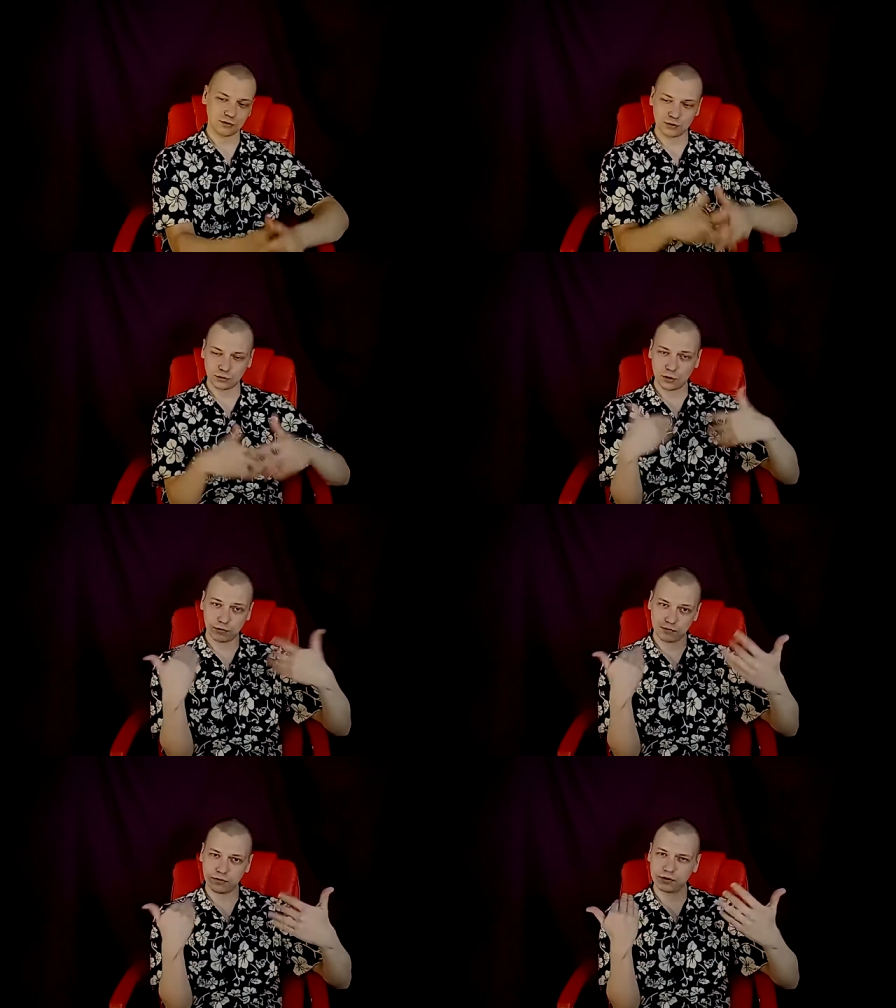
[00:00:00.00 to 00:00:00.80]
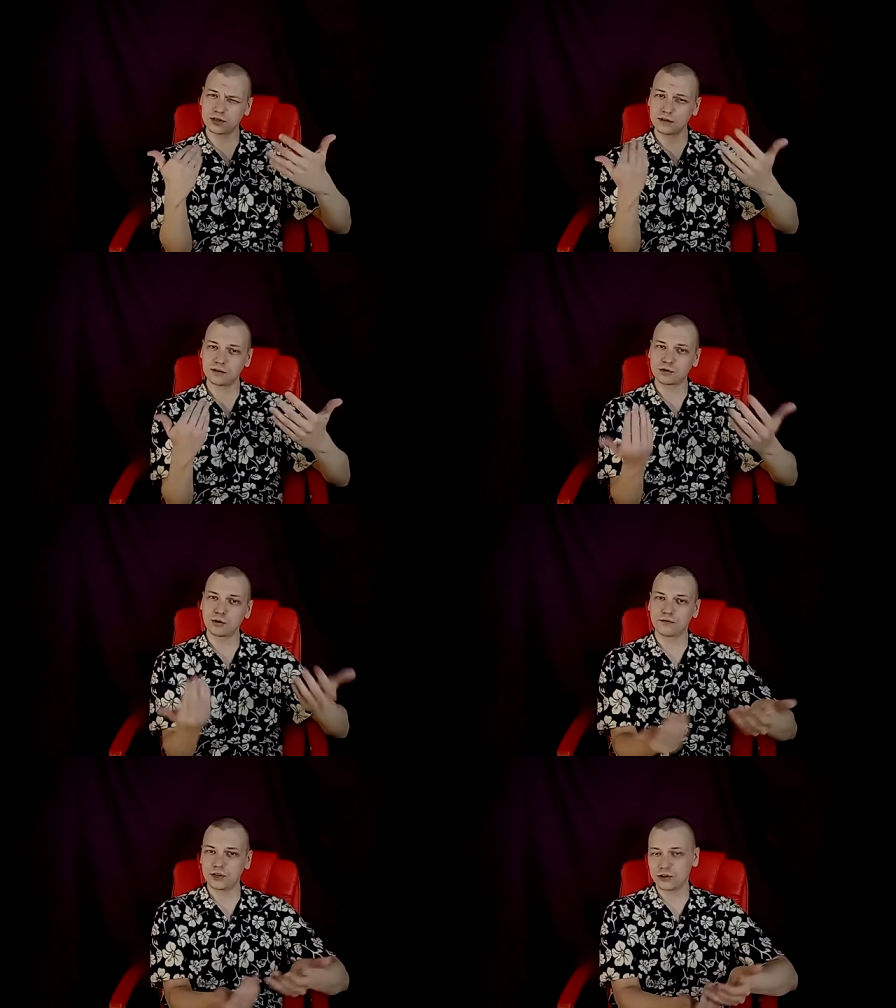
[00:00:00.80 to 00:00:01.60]
So it all it's
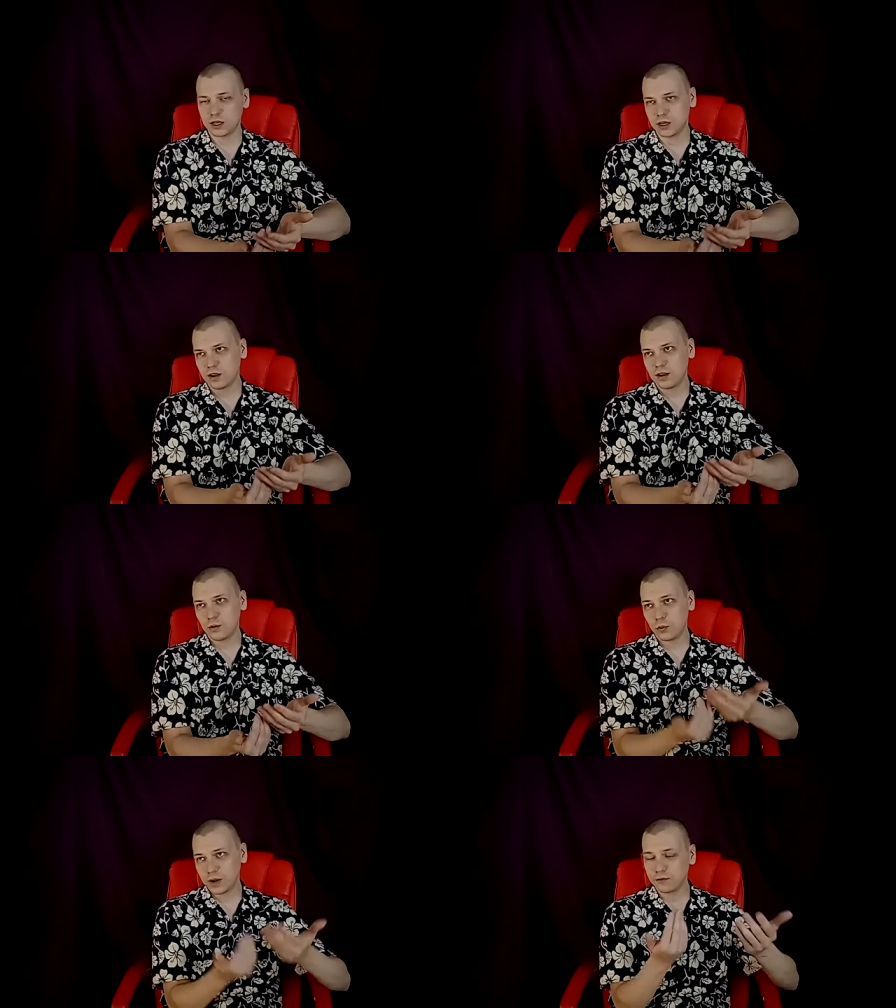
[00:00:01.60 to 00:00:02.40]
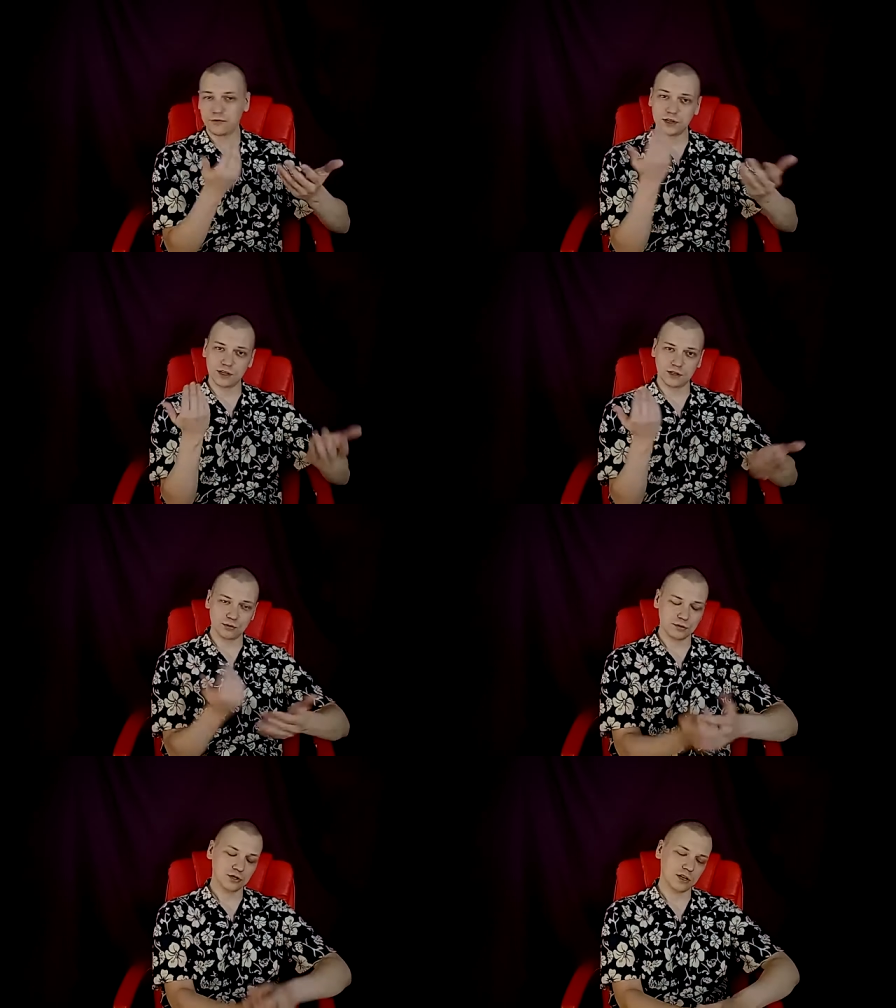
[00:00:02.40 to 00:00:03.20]
all very well fitting
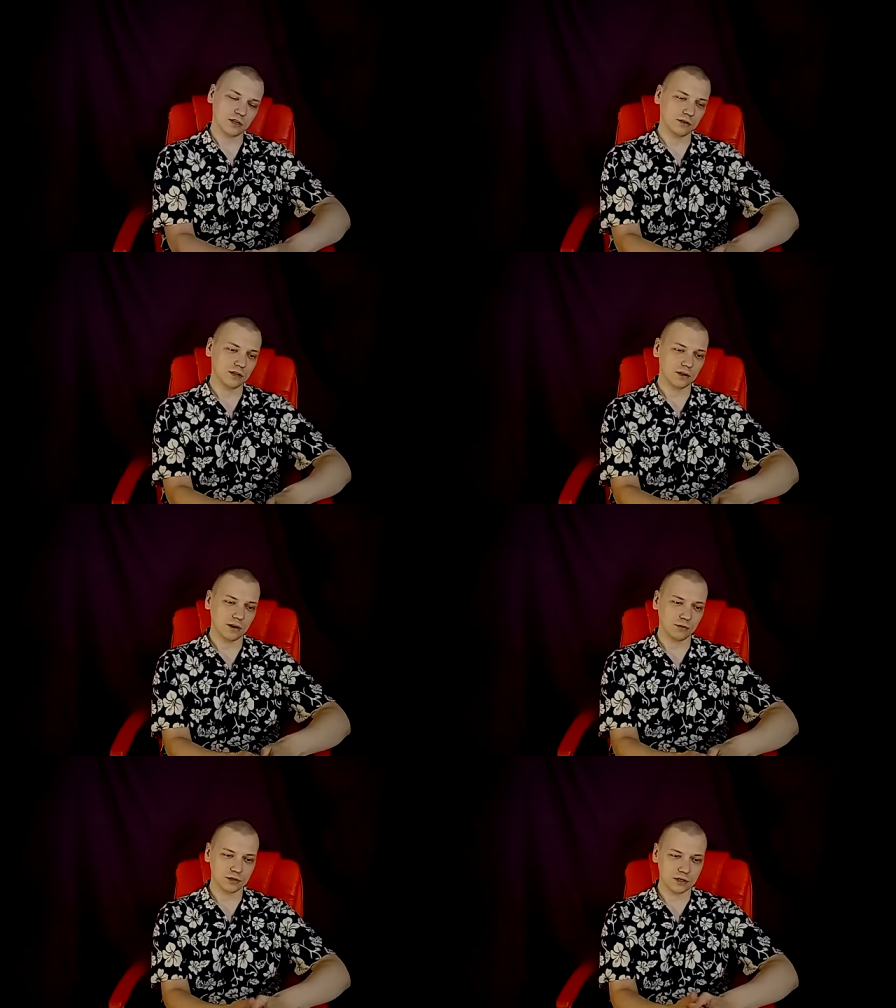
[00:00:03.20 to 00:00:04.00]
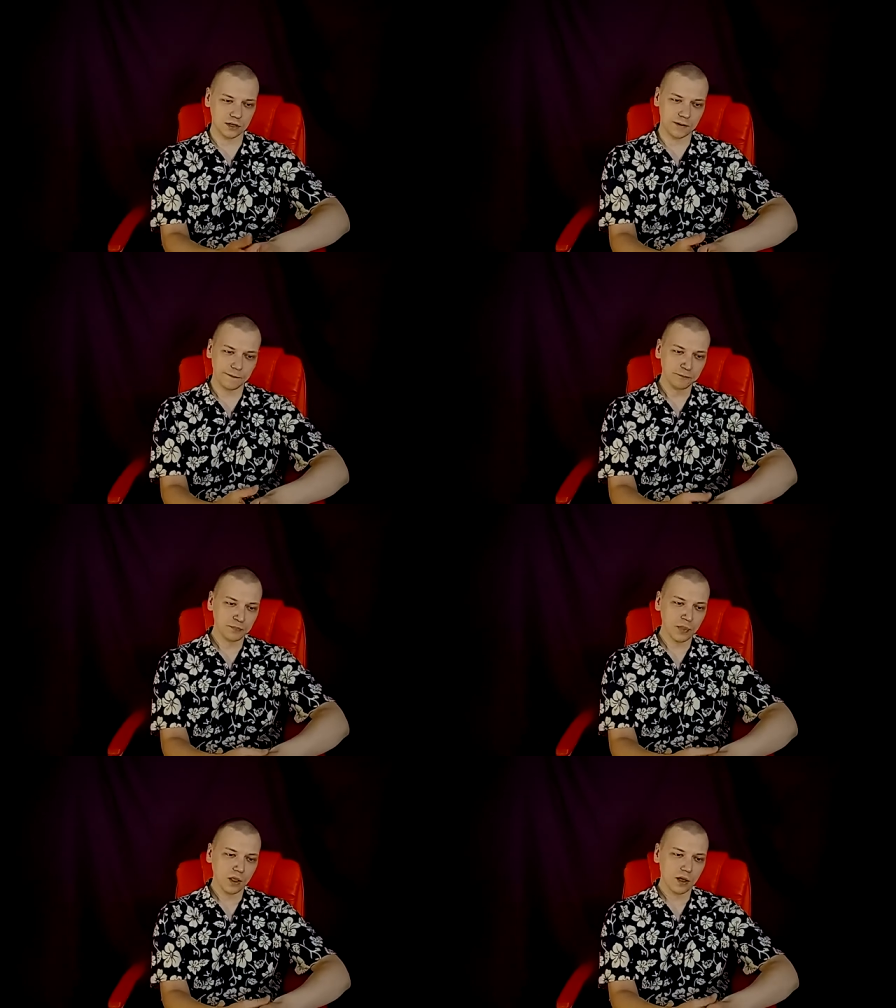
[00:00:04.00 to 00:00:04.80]
to each other, I would say.
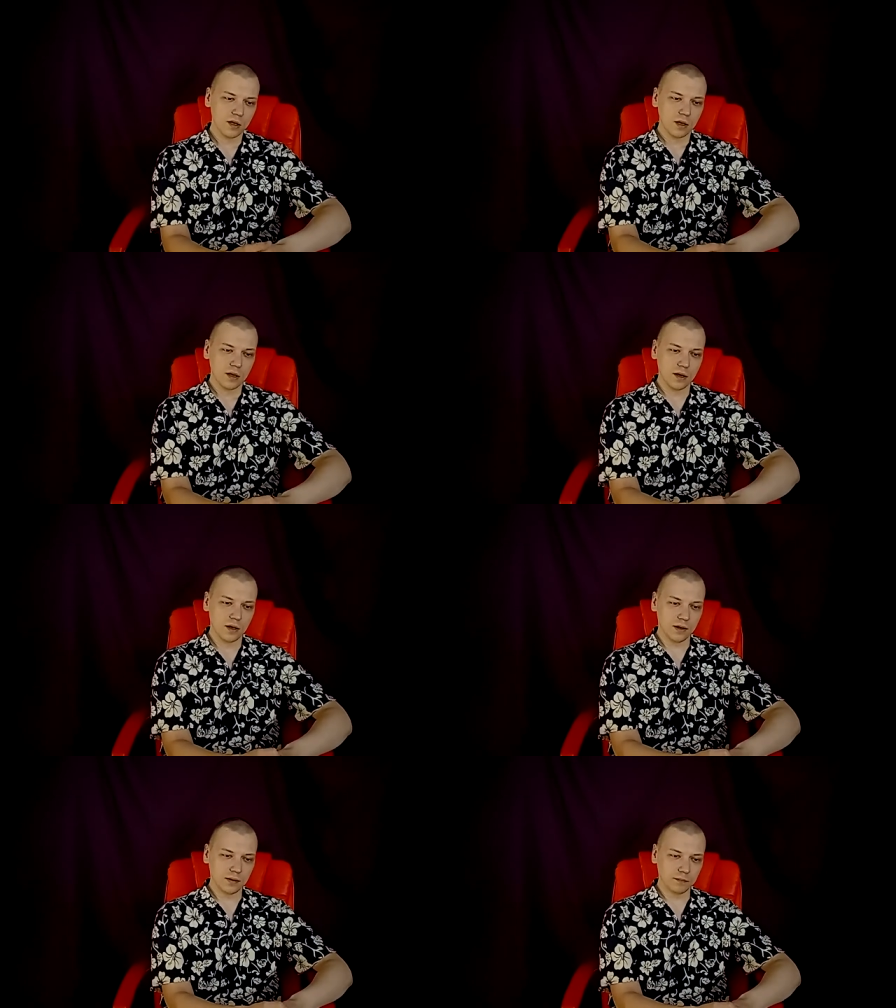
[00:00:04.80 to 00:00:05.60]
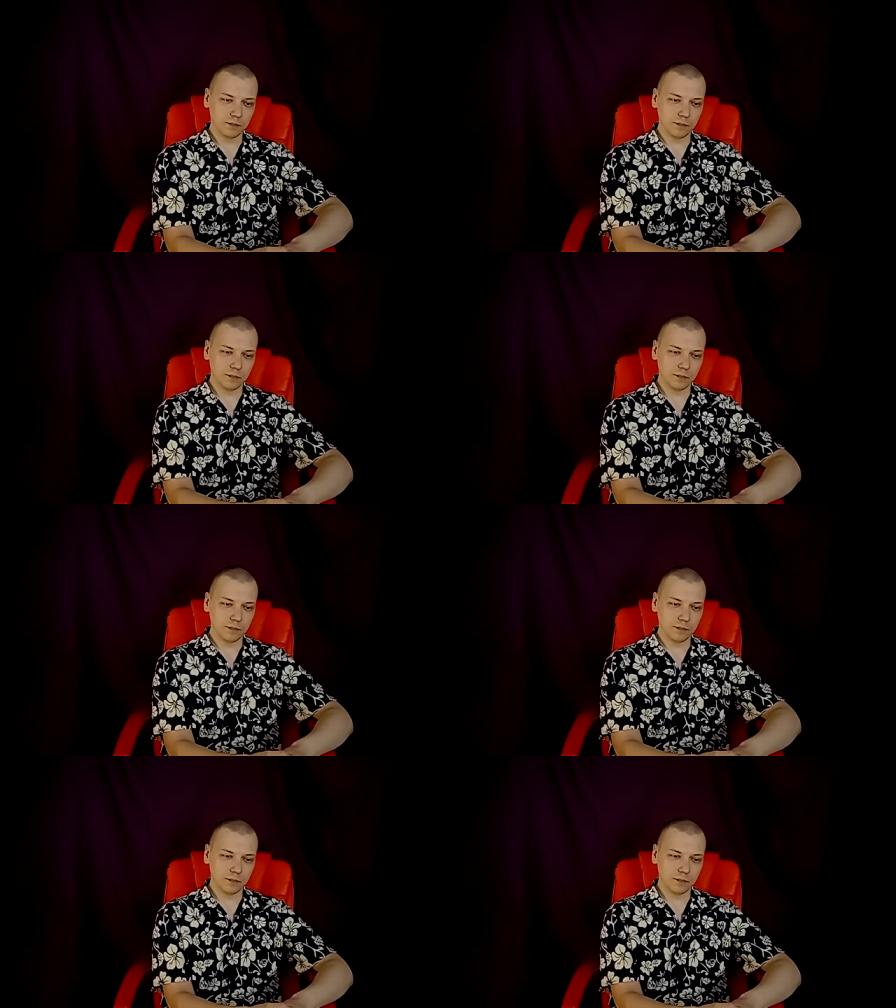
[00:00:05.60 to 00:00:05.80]
Um,